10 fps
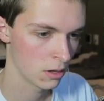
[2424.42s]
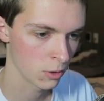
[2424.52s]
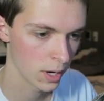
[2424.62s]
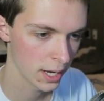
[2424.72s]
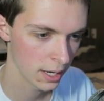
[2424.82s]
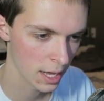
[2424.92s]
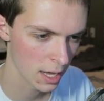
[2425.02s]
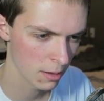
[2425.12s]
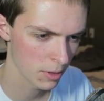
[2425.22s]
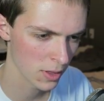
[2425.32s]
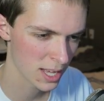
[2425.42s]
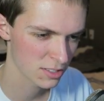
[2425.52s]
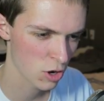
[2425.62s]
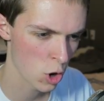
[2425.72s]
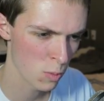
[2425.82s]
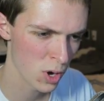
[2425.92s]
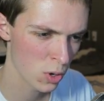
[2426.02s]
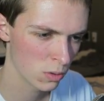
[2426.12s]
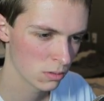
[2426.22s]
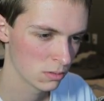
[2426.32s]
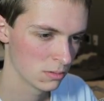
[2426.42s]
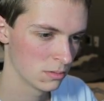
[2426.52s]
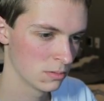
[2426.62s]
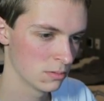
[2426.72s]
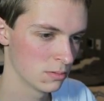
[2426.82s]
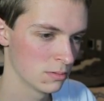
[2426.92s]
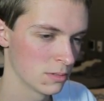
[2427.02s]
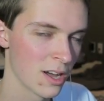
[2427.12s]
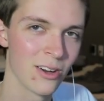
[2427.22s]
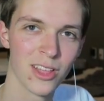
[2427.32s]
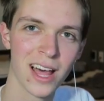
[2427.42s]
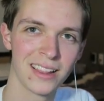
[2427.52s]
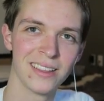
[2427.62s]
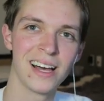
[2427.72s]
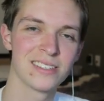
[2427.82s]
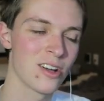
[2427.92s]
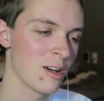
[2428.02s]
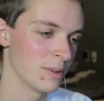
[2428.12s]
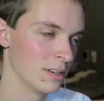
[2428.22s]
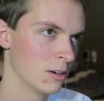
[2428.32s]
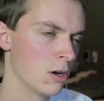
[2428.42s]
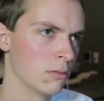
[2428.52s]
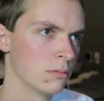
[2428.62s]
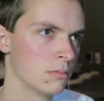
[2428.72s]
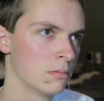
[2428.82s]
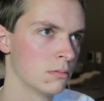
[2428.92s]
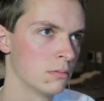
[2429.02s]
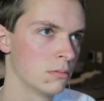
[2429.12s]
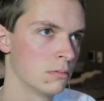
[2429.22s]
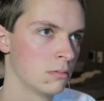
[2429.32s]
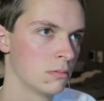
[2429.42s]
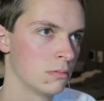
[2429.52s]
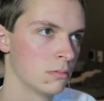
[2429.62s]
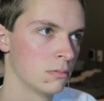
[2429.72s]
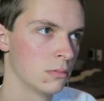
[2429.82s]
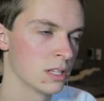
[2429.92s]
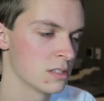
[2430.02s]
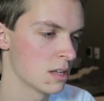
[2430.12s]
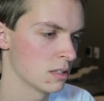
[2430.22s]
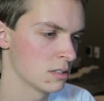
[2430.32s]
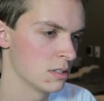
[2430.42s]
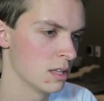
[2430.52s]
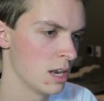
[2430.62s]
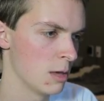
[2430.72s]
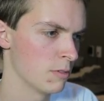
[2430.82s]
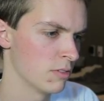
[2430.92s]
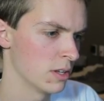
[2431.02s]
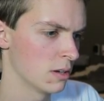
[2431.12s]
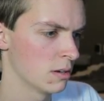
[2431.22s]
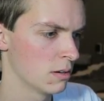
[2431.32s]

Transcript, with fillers: long-awaited game, The Last Hobo? Oh, like The Last Hobbit. No. That's not the name of it.